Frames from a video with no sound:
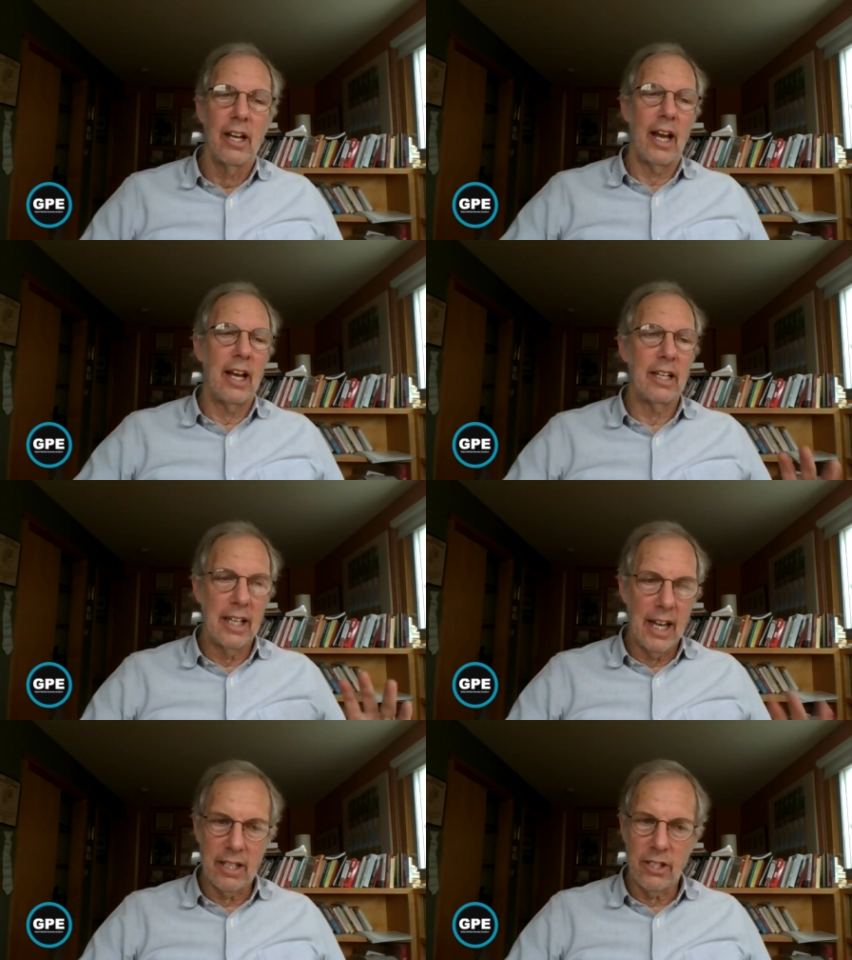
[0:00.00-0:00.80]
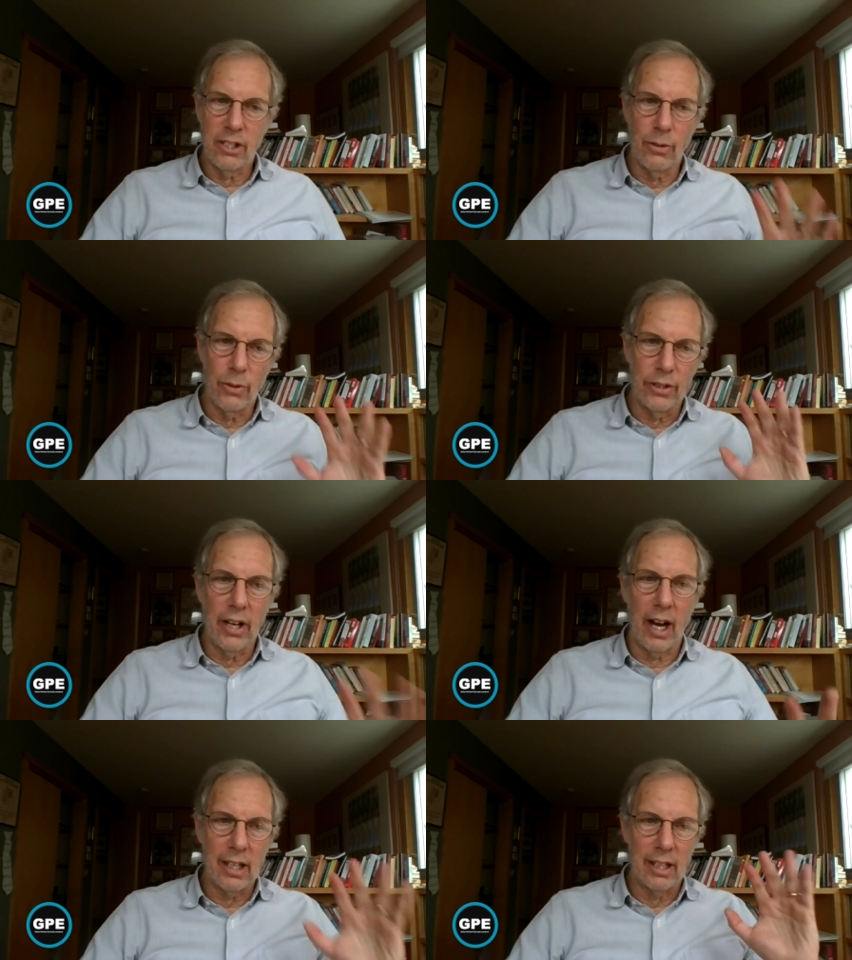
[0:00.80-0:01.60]
And yes, you will
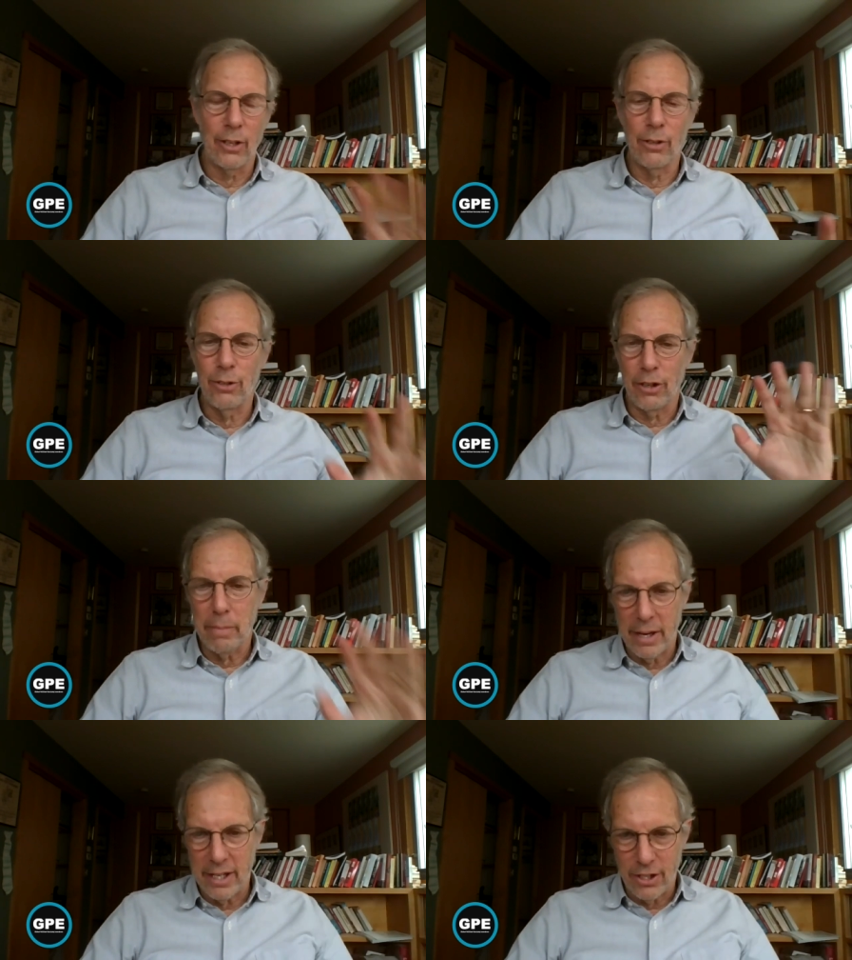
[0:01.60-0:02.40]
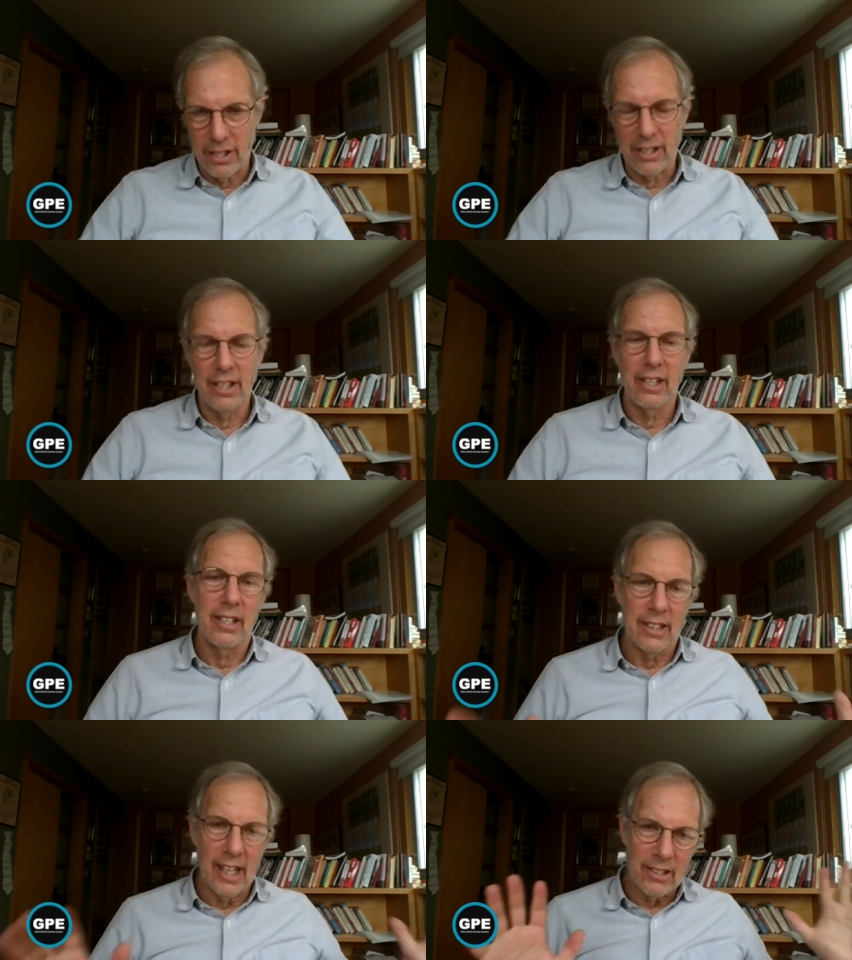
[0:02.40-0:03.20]
not lose your pension.
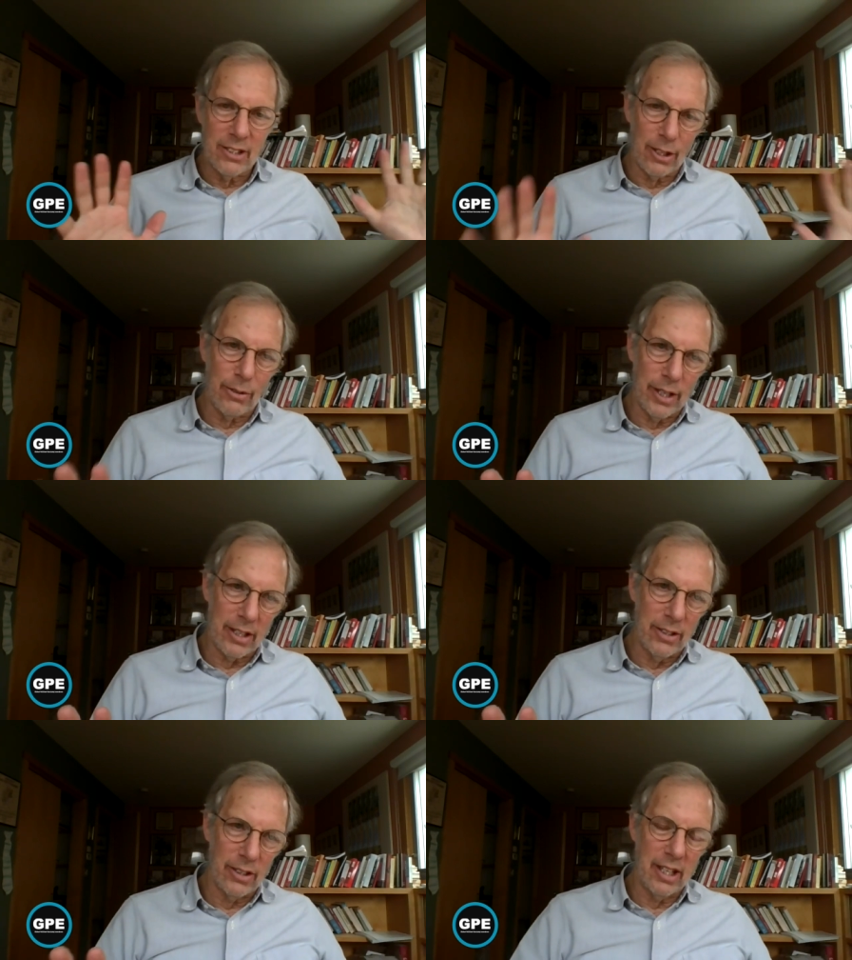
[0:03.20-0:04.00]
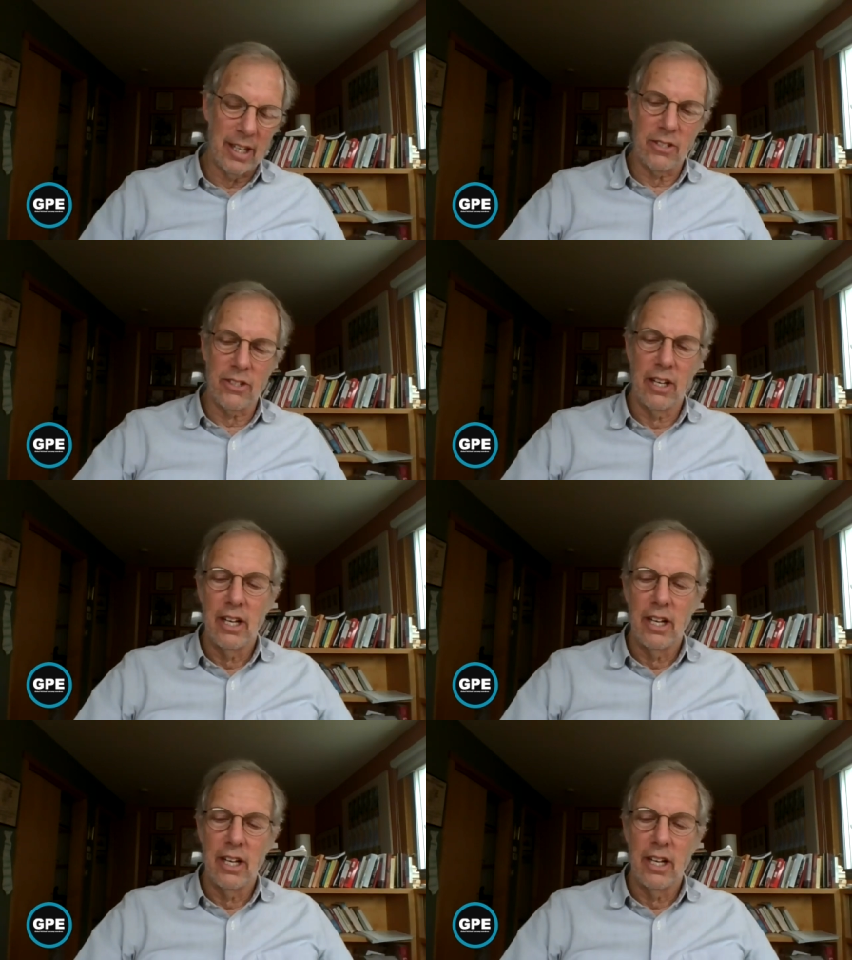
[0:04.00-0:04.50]
That's the critical things.